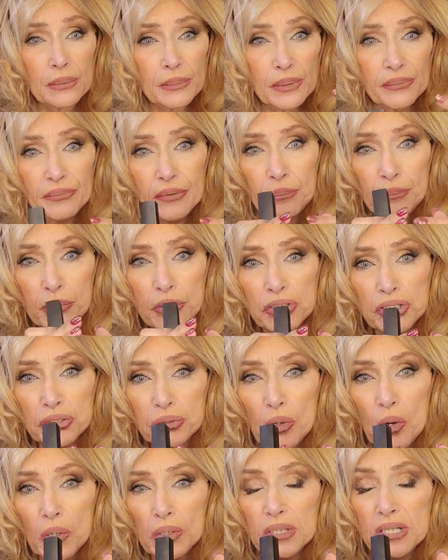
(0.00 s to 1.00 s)
If I push too
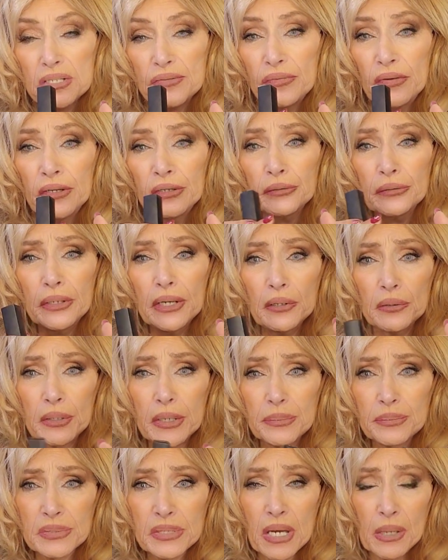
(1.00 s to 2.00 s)
hard, this fingernail
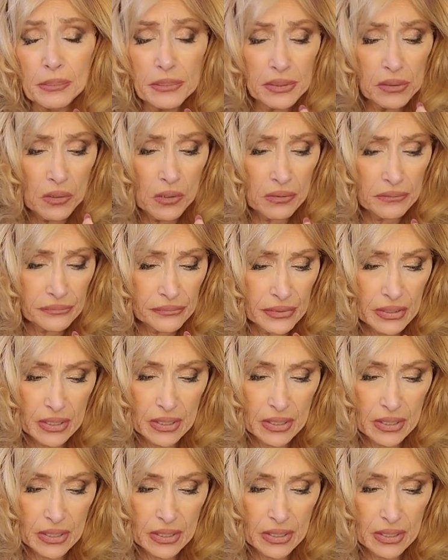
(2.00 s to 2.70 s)
keeps coming off.